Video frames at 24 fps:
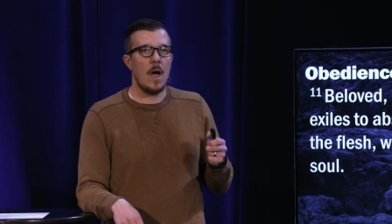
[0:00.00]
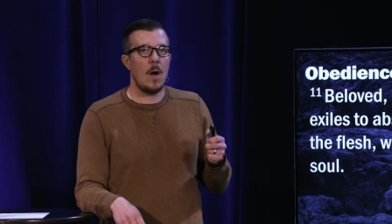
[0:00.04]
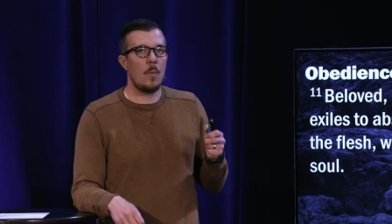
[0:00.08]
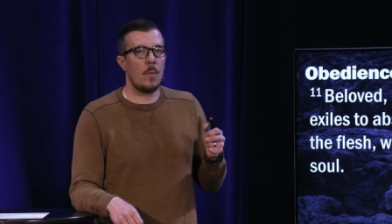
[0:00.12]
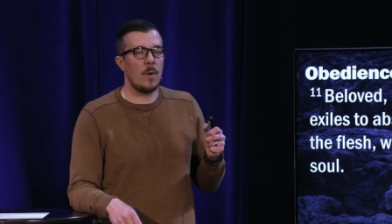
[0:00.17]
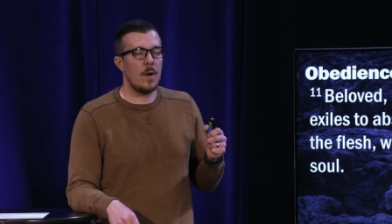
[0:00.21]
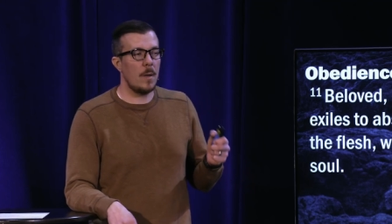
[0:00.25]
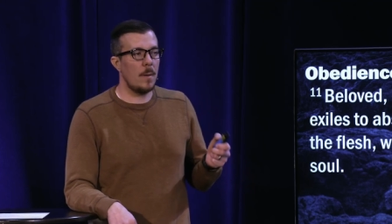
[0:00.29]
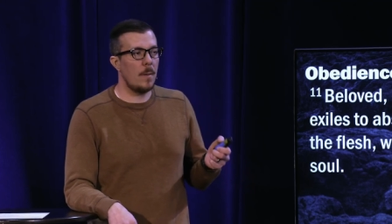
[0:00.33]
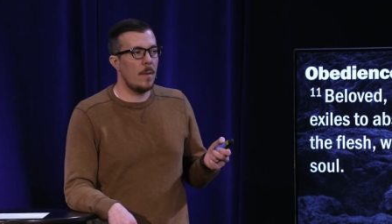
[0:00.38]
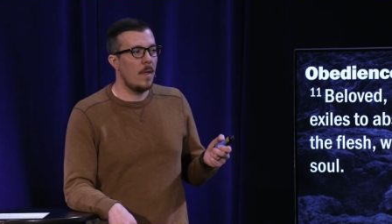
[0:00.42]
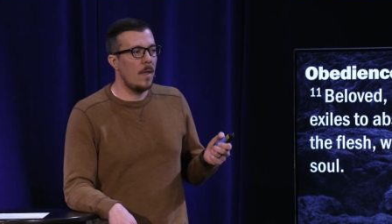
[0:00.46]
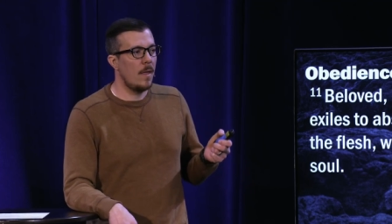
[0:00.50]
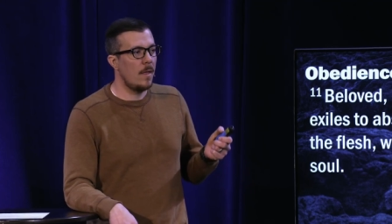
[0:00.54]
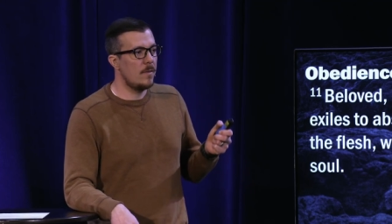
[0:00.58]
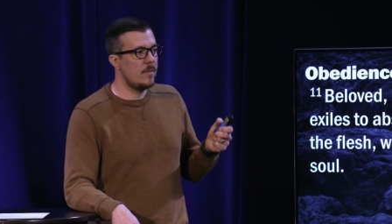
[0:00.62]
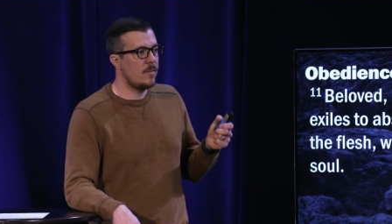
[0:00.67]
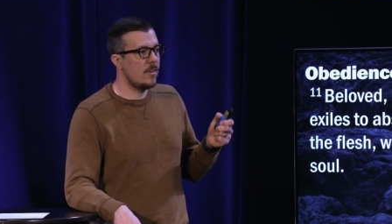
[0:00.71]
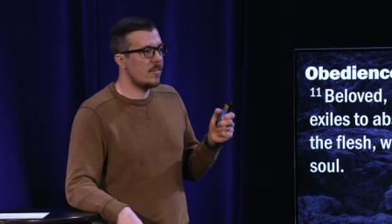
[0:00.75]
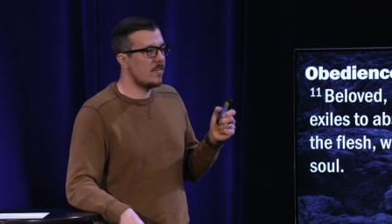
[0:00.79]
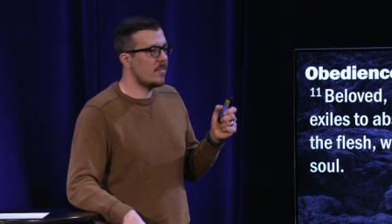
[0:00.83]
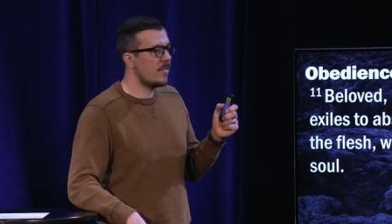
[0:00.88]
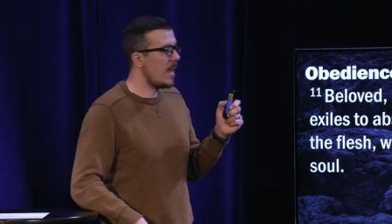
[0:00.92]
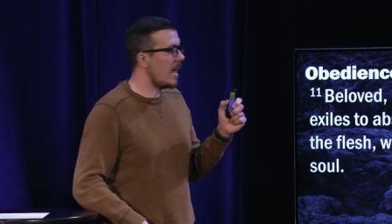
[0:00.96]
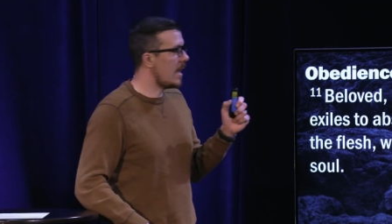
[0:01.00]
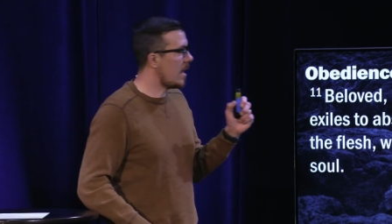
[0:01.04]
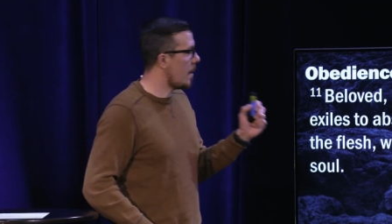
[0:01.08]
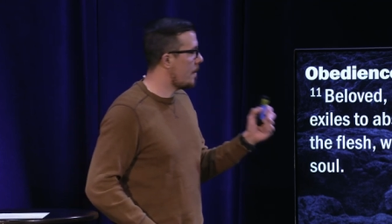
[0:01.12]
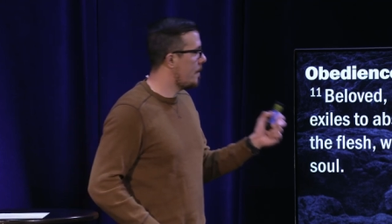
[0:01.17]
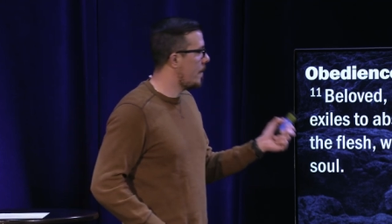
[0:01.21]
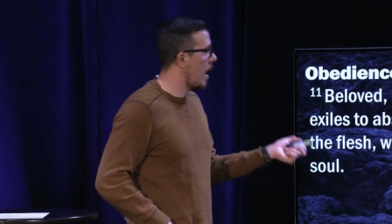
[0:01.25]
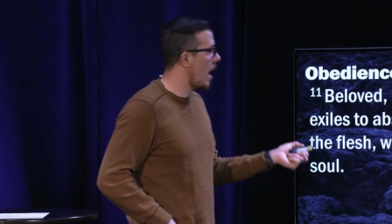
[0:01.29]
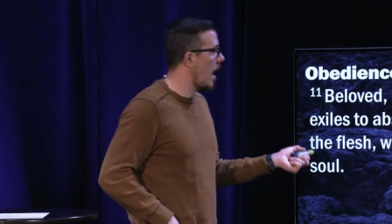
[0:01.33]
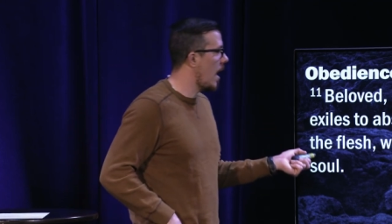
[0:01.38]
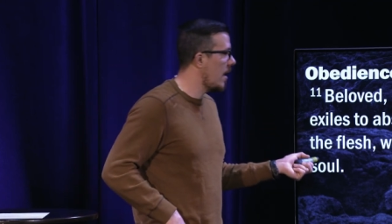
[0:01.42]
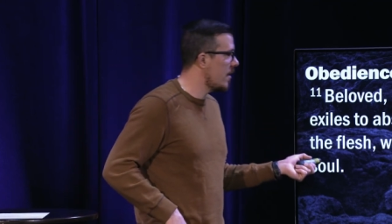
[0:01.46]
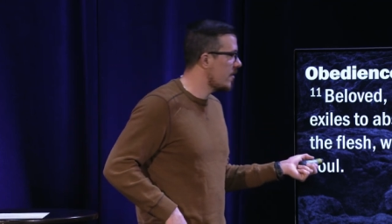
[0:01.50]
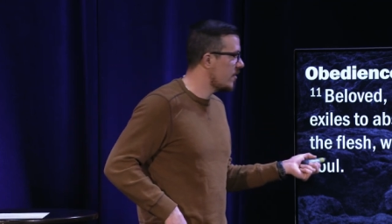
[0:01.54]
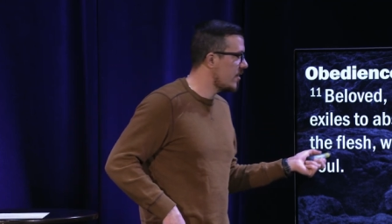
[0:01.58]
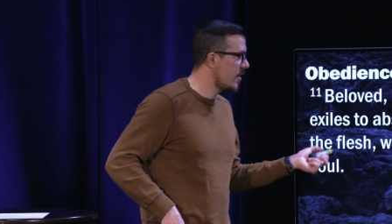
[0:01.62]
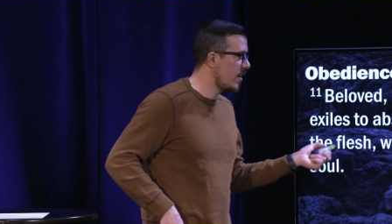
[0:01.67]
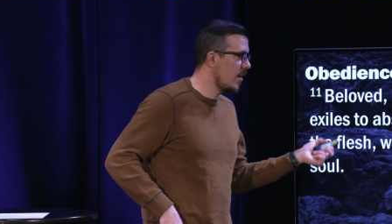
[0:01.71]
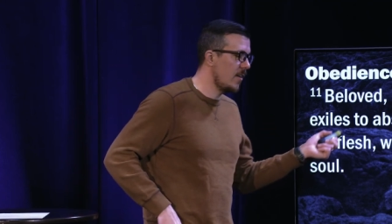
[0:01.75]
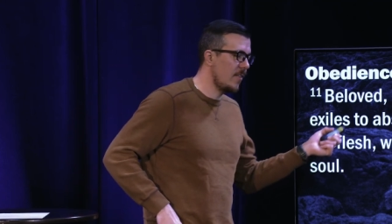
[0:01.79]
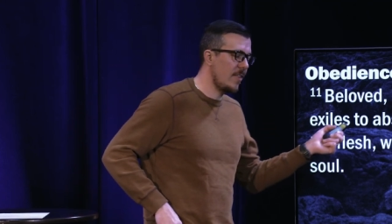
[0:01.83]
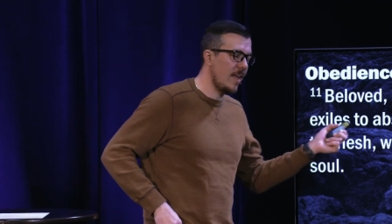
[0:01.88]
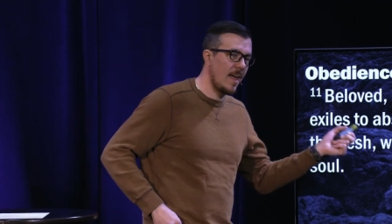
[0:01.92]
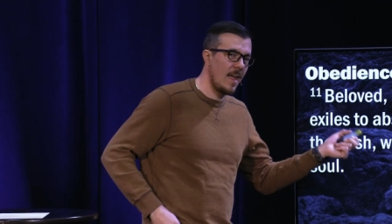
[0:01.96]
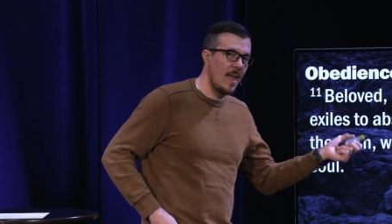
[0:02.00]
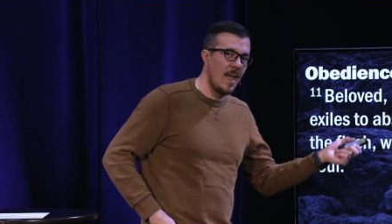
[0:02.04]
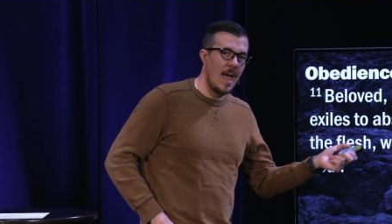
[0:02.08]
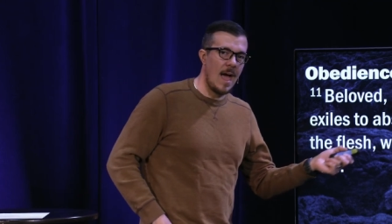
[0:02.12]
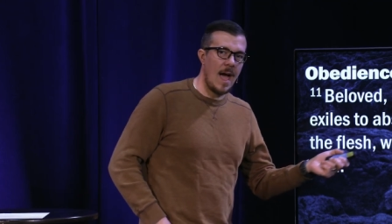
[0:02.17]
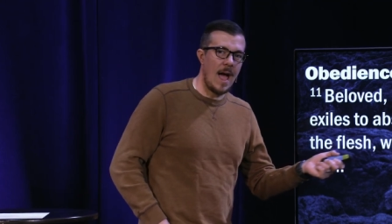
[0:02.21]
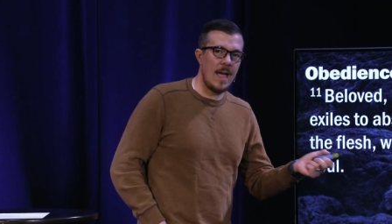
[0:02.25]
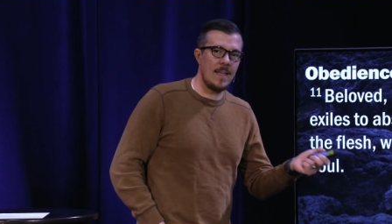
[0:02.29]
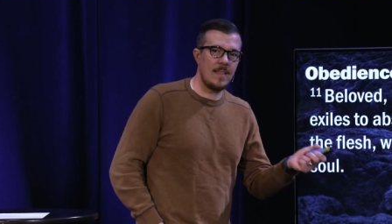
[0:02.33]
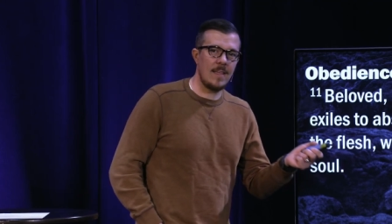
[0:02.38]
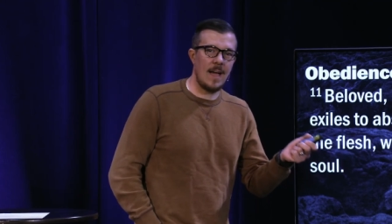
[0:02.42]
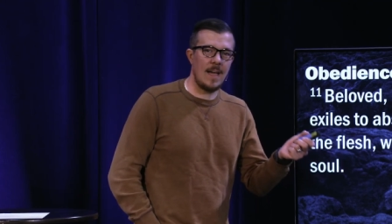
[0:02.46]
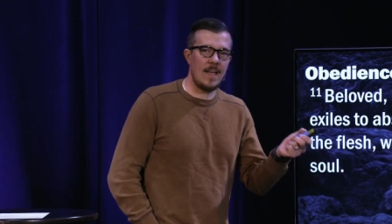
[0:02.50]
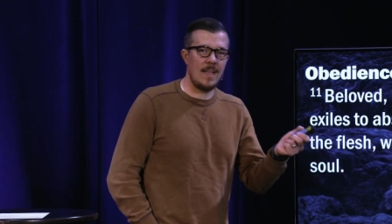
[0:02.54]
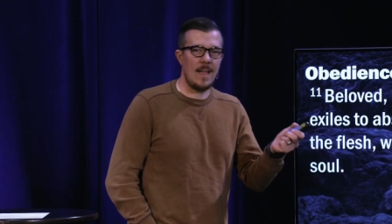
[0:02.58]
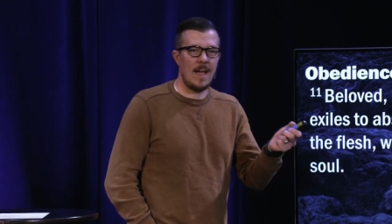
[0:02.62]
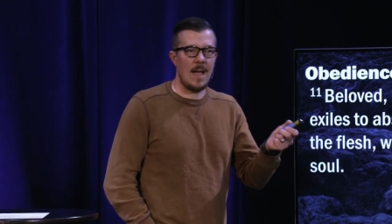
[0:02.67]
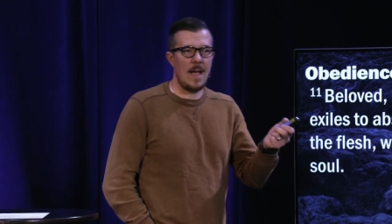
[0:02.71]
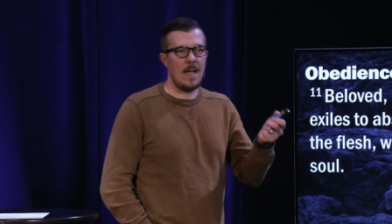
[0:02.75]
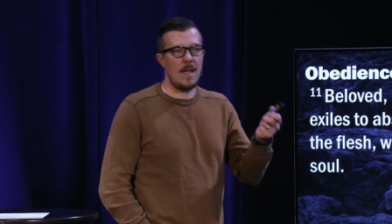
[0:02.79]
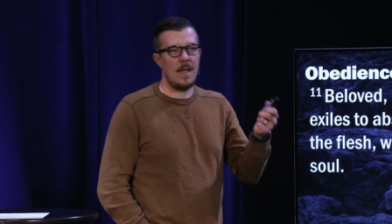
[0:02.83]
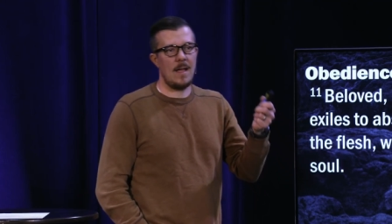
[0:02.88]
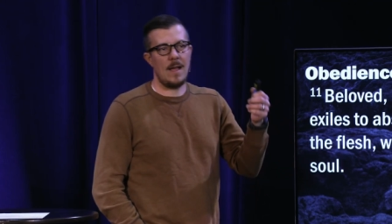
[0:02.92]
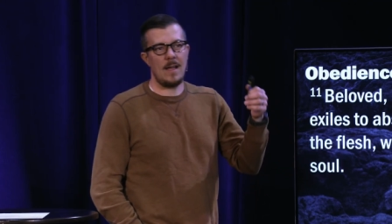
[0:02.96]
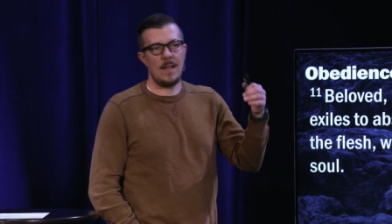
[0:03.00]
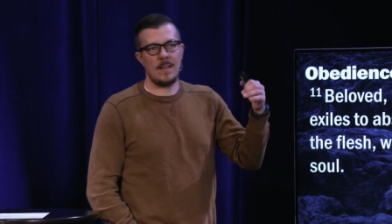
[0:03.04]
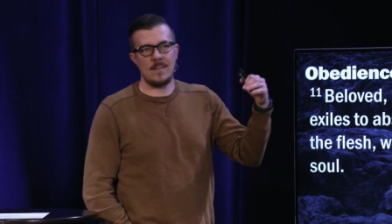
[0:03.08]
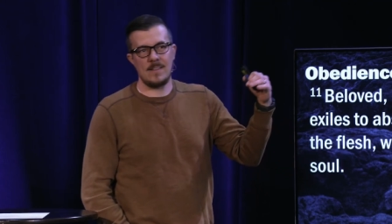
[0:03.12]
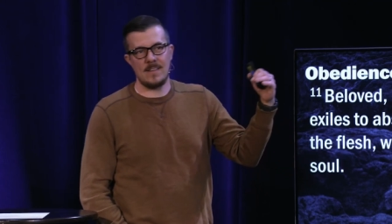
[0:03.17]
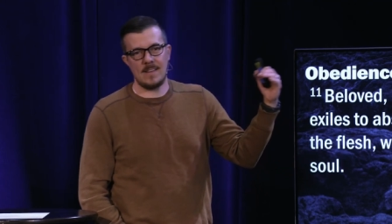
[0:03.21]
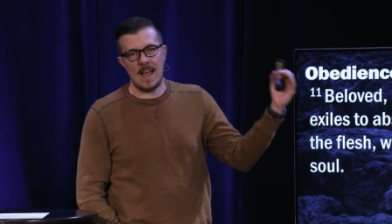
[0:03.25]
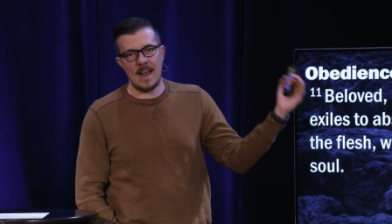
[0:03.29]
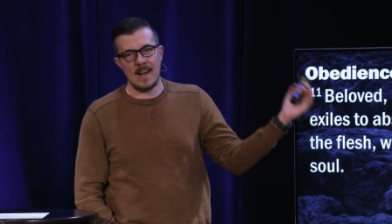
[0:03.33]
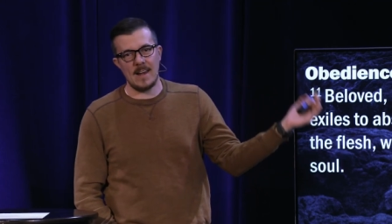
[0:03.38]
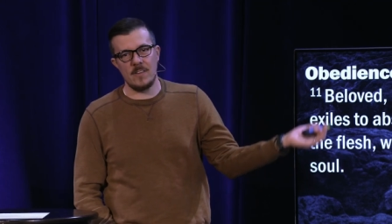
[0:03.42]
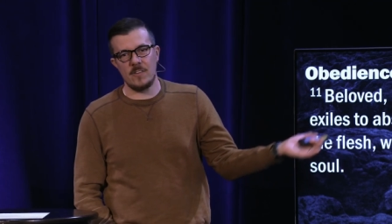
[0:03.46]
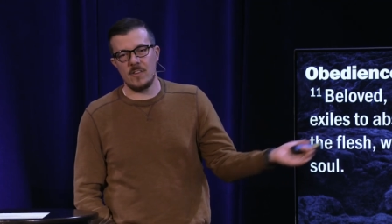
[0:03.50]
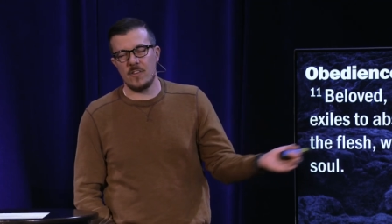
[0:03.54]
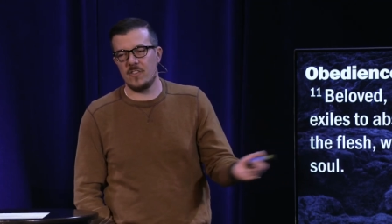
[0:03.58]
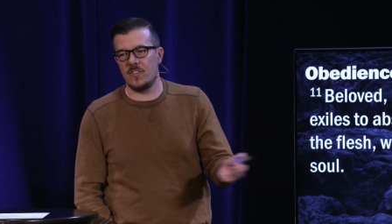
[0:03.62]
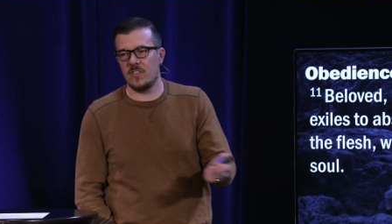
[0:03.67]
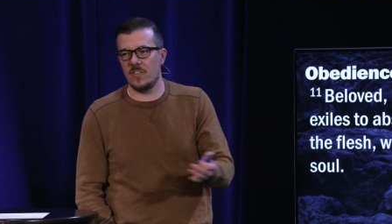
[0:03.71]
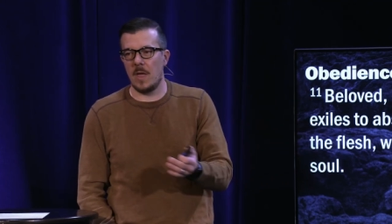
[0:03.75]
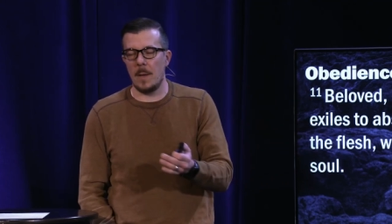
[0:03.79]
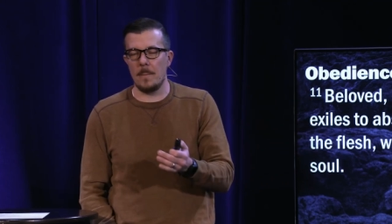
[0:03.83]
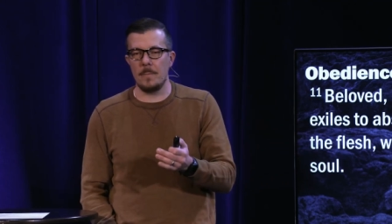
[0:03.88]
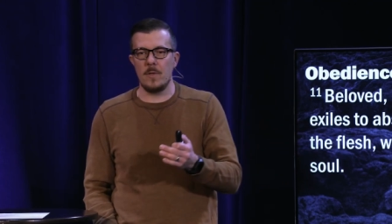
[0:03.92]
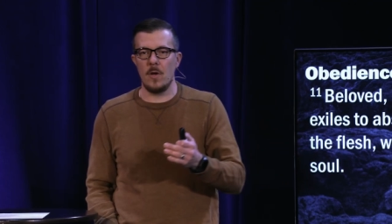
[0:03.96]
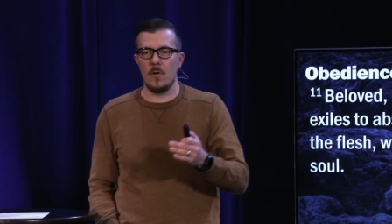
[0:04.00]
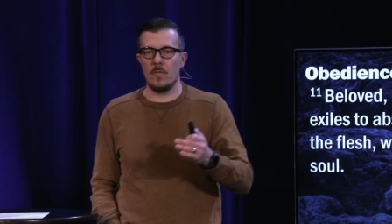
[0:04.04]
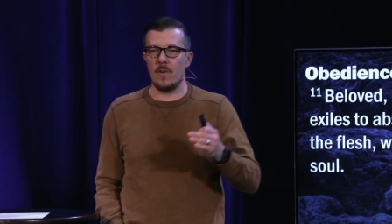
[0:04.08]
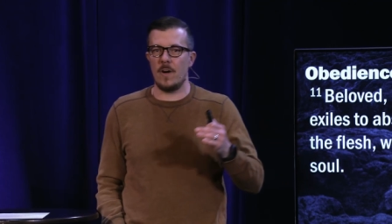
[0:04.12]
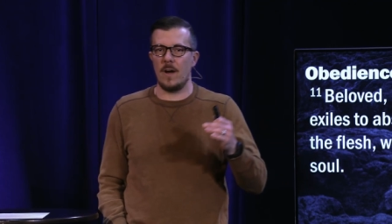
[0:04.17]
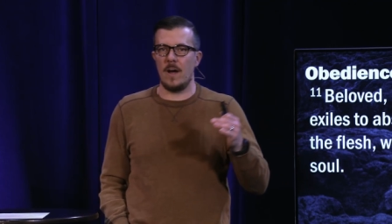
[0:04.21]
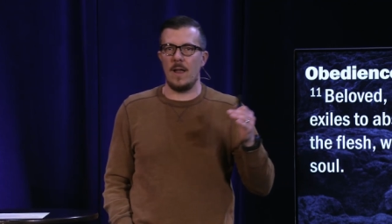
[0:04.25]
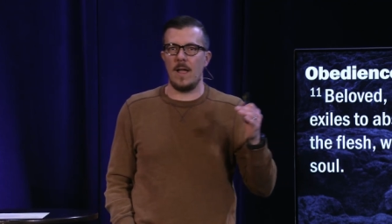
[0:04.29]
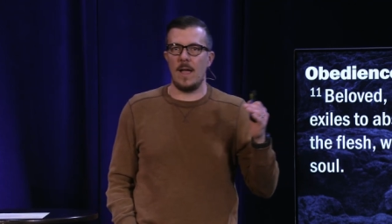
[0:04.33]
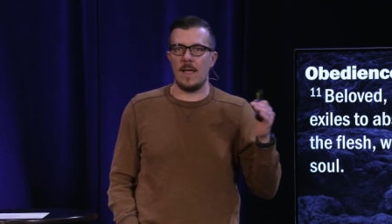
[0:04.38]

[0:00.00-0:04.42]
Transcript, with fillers: I want to just take a pause here that I I, I kind of just skimmed over.